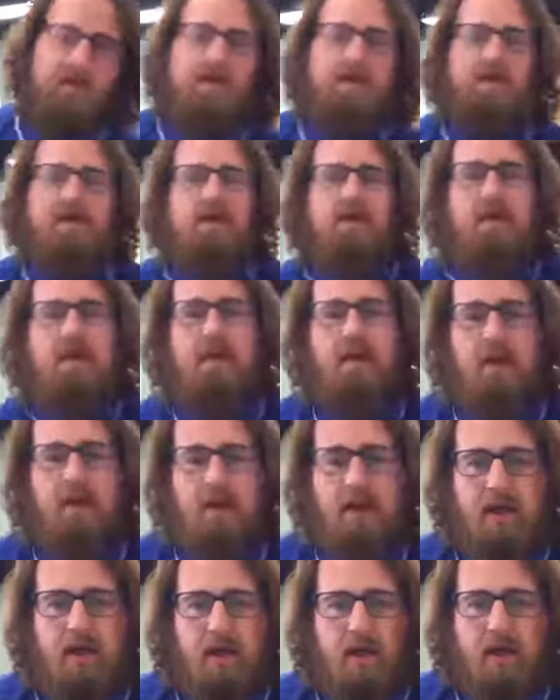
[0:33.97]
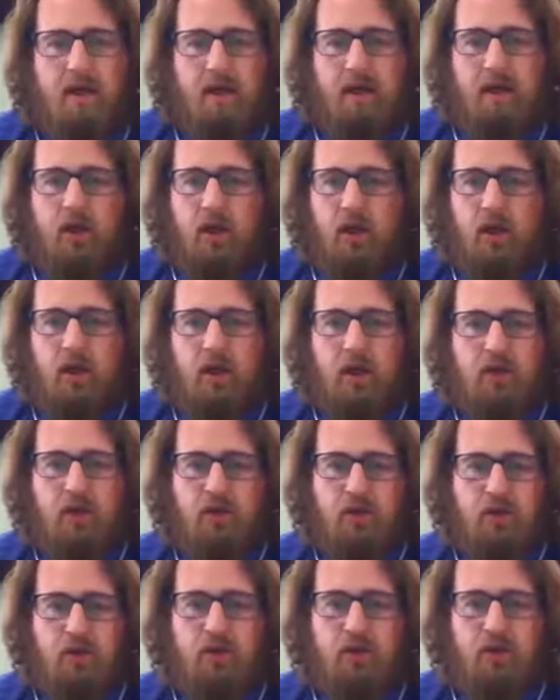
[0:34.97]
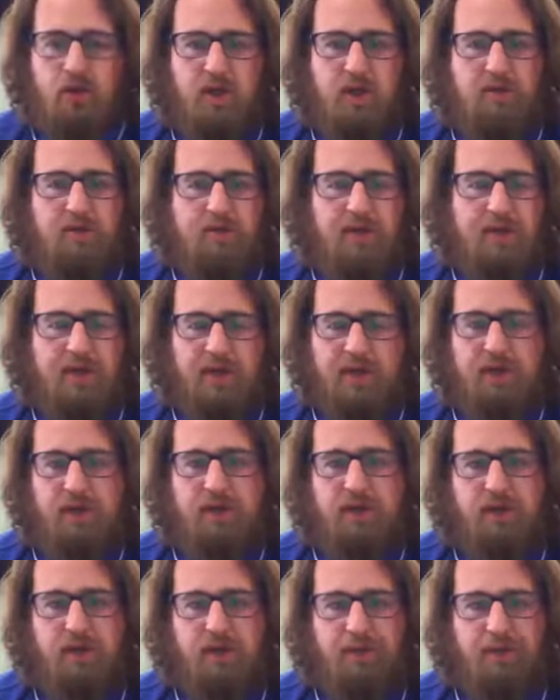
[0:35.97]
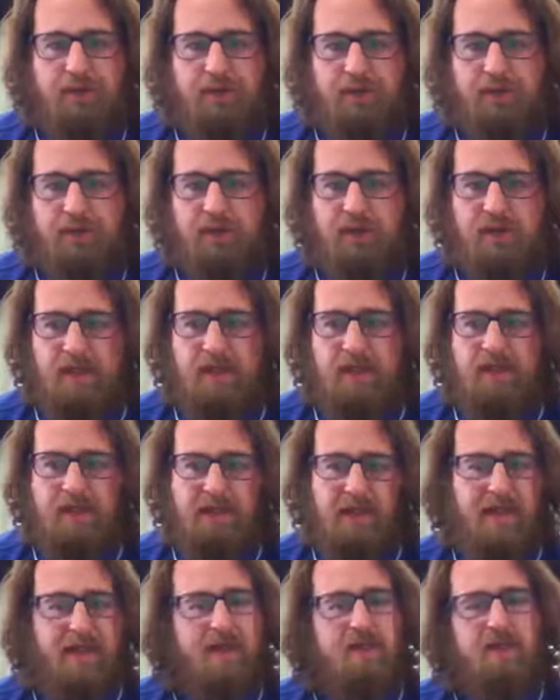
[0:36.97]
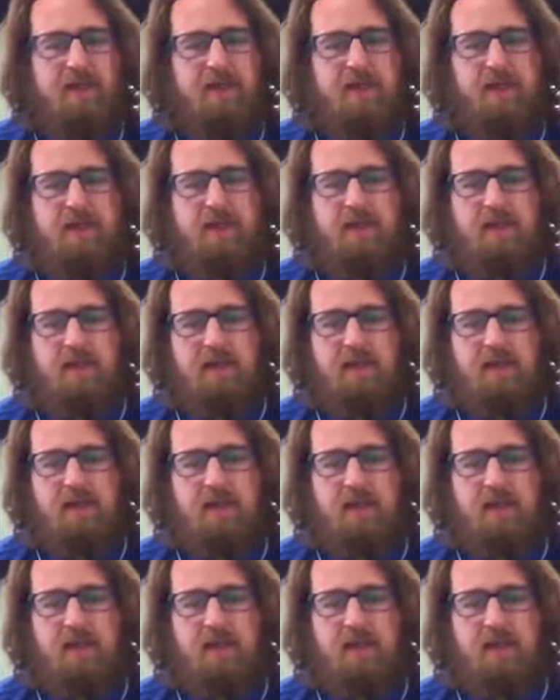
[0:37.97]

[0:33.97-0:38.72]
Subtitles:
the shoulder joint in particular, the anatomy